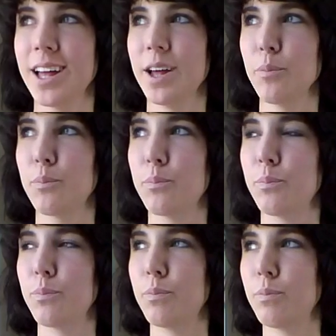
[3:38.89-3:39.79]

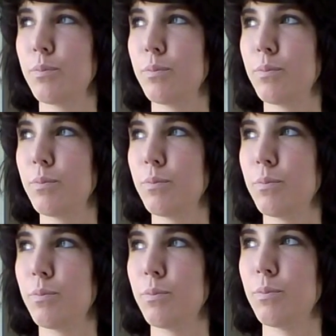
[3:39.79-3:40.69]

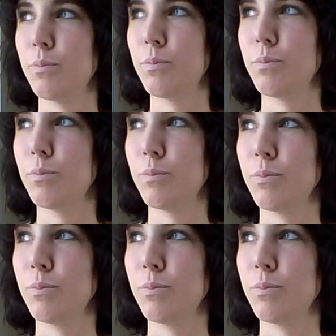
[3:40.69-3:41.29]
[no speech]